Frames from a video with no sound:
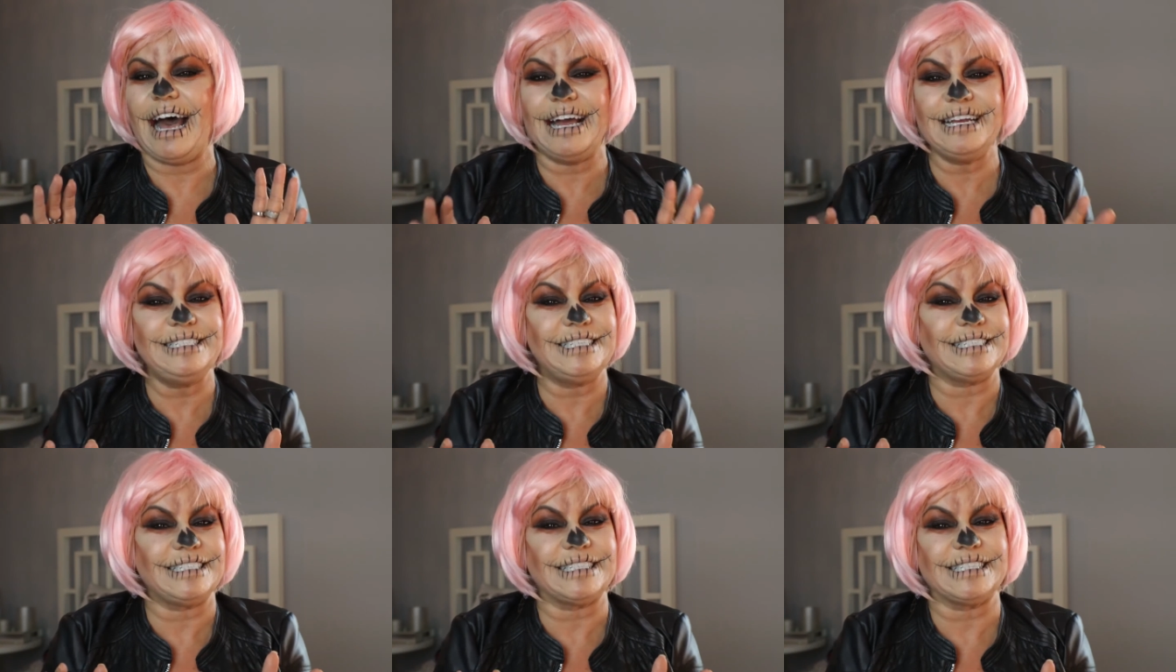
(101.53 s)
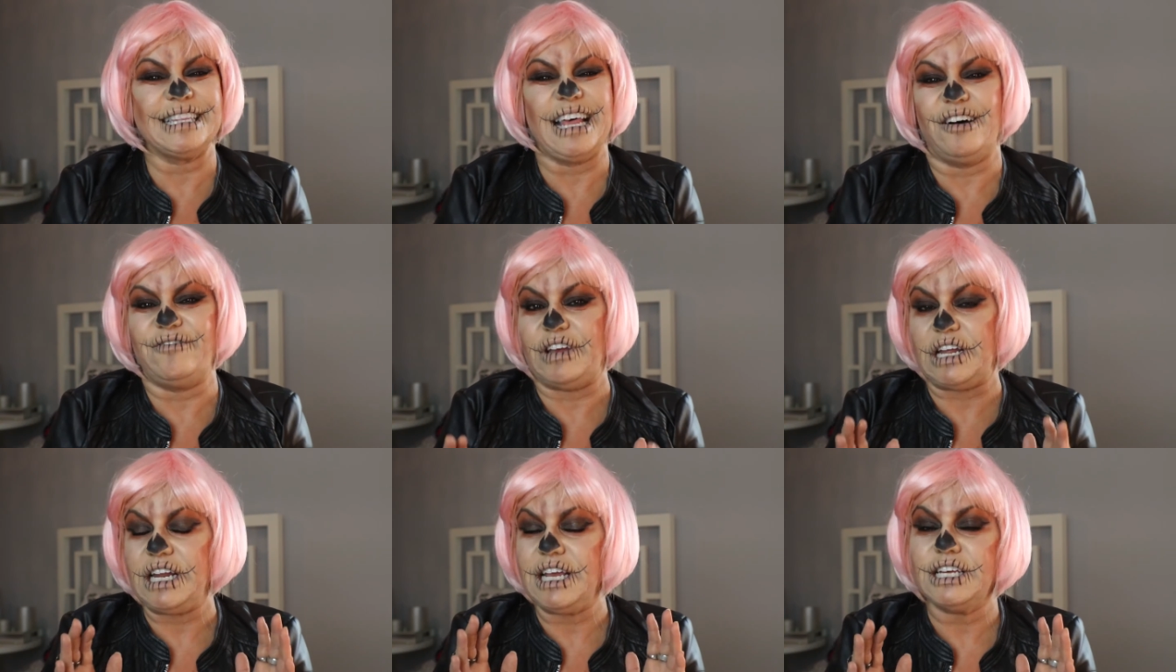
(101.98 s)
I just
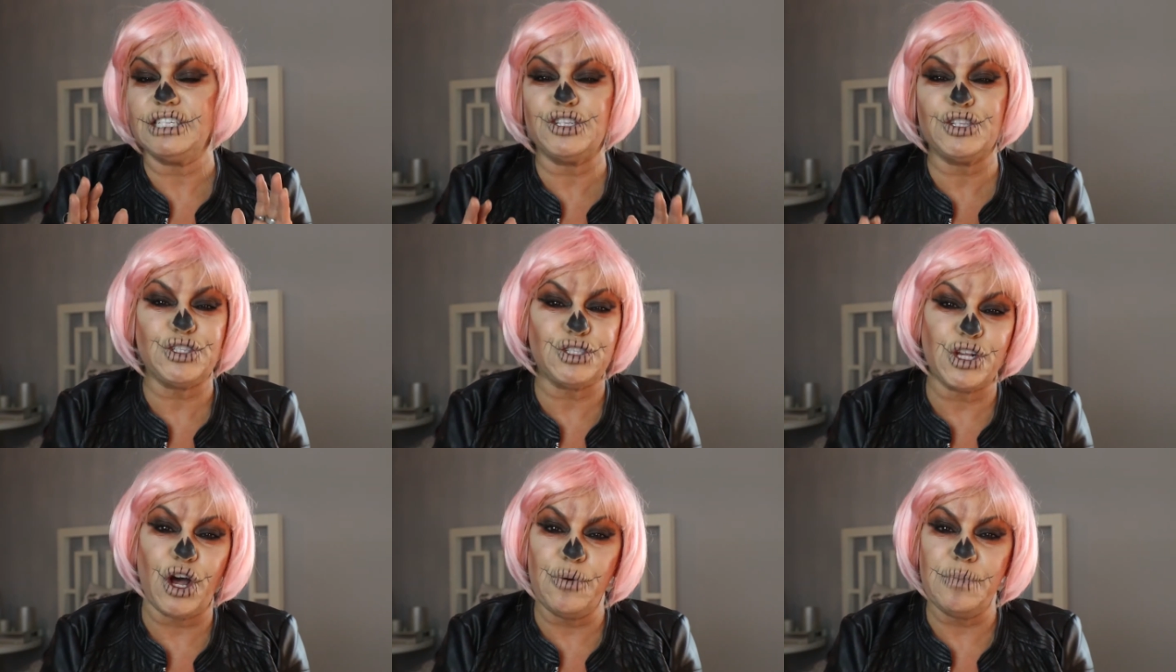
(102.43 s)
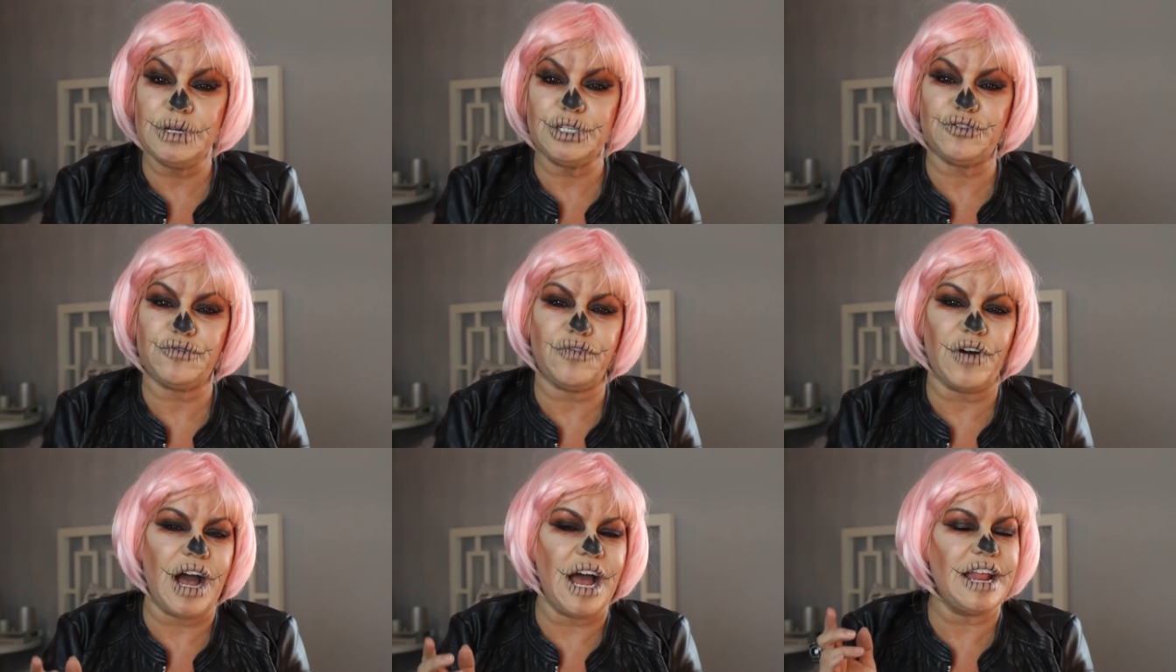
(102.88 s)
love it. It's so
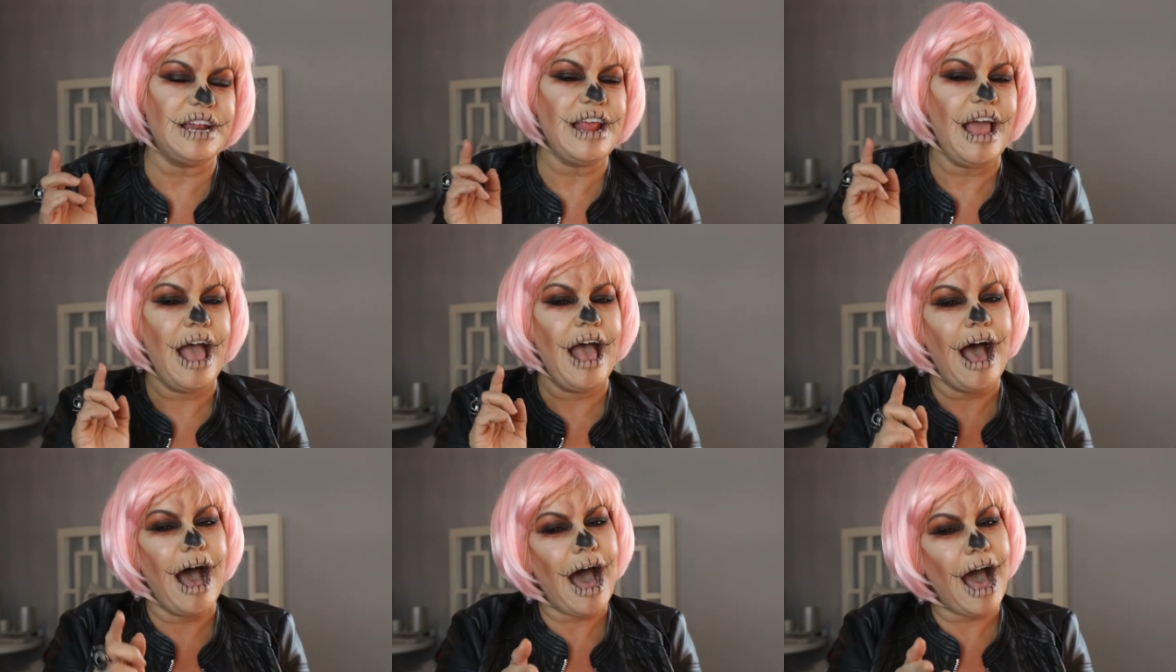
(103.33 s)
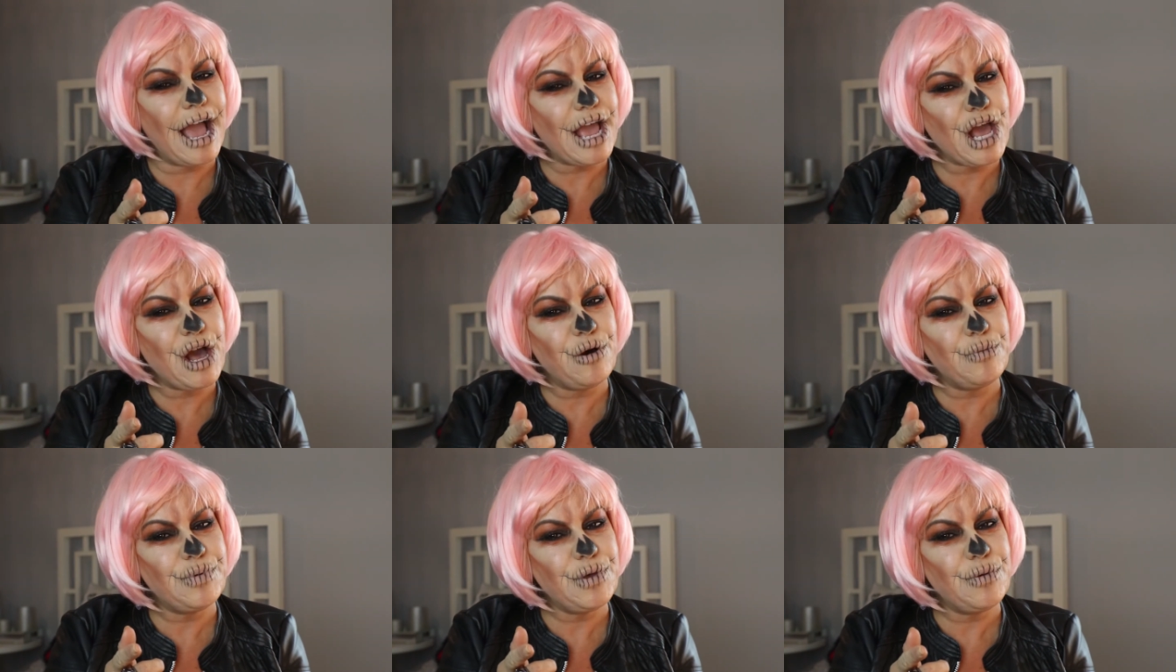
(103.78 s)
much fun. I
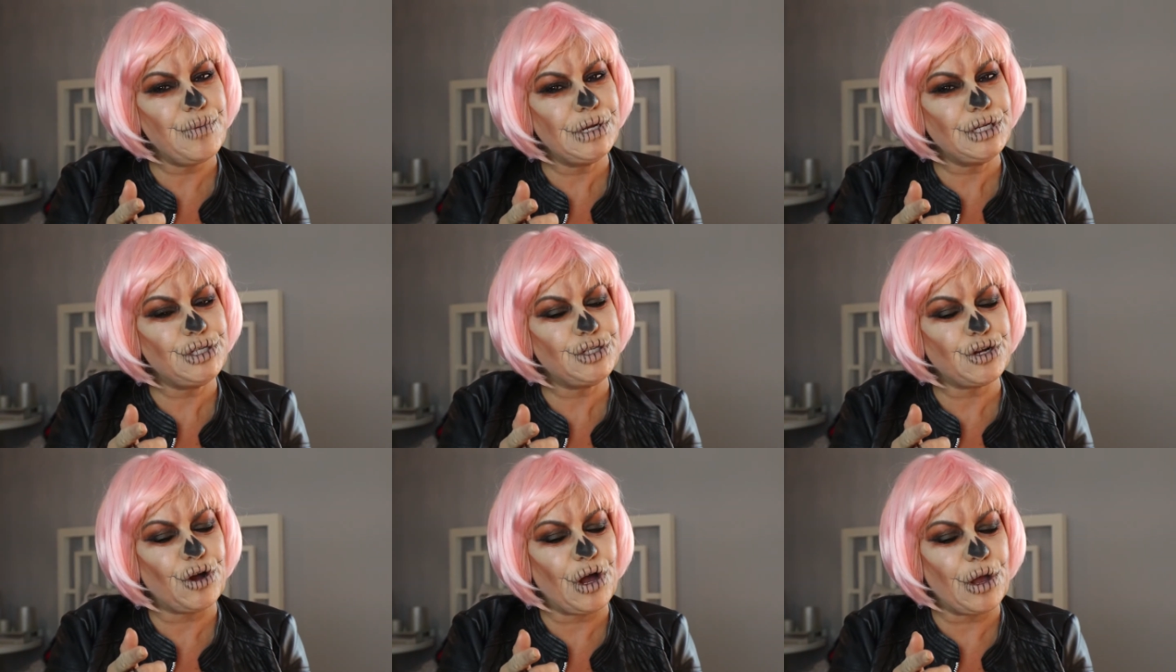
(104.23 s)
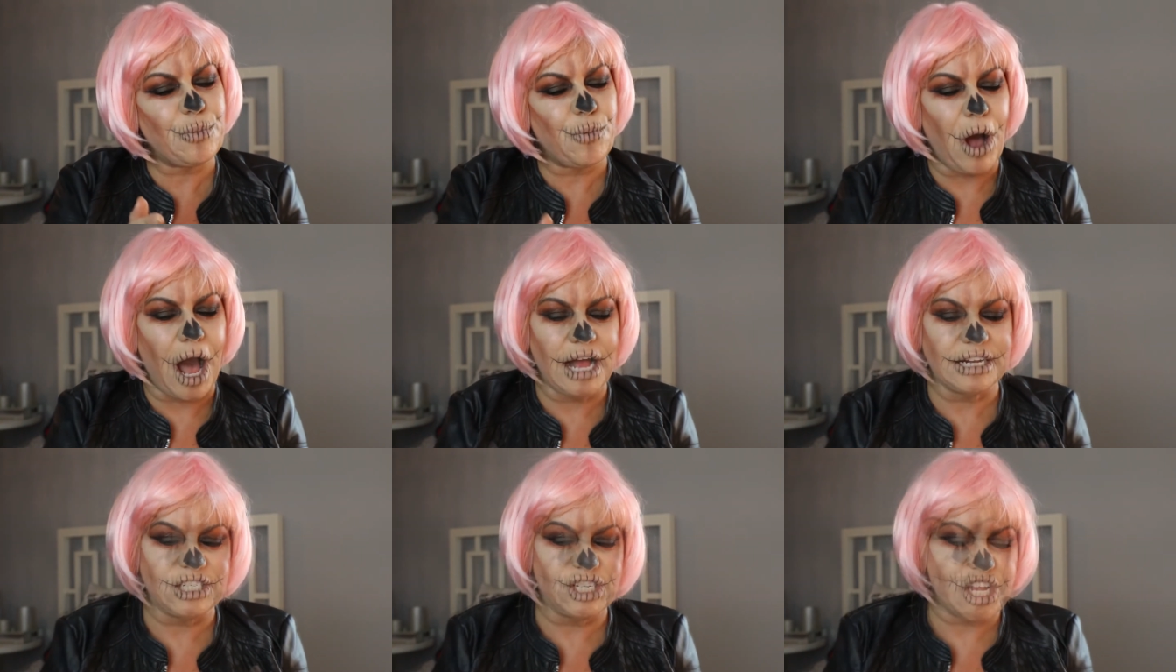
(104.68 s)
hope you enjoy
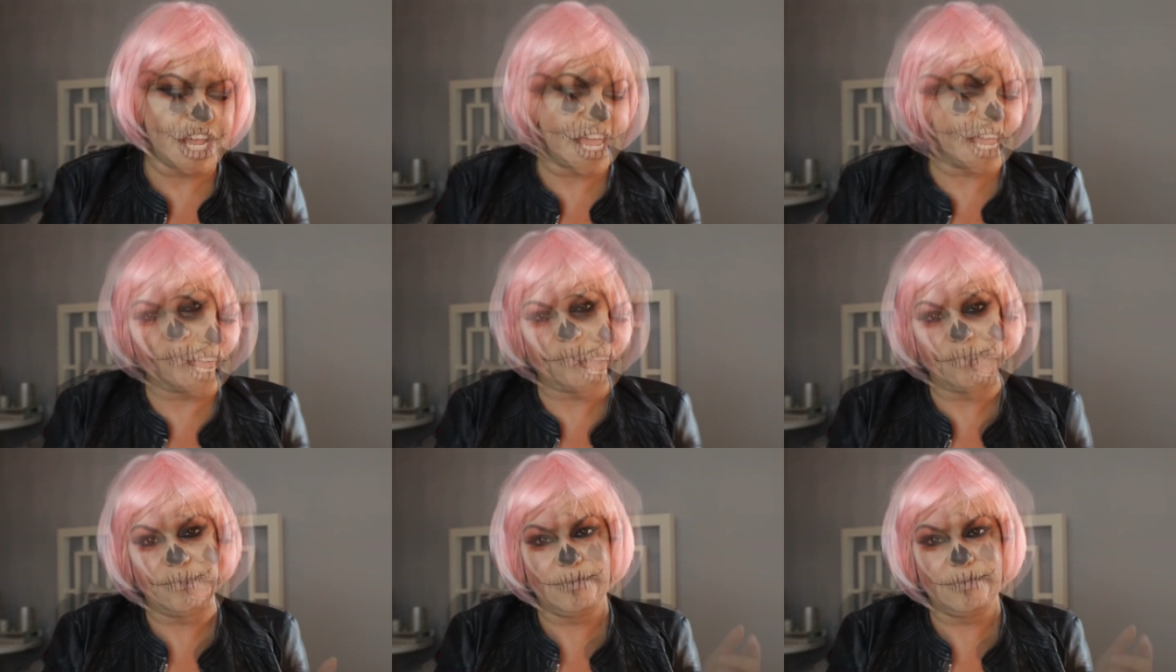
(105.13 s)
watching.